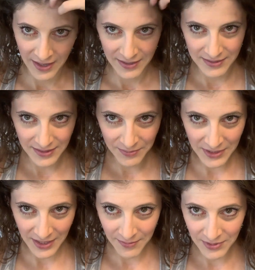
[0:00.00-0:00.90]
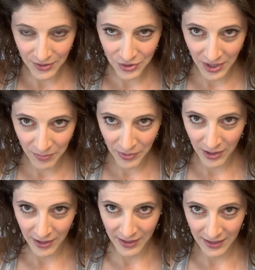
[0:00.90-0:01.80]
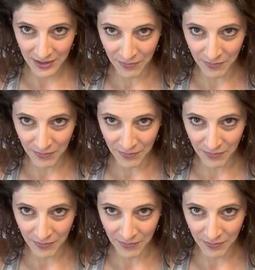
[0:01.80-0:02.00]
Sometimes I'll try parting it in the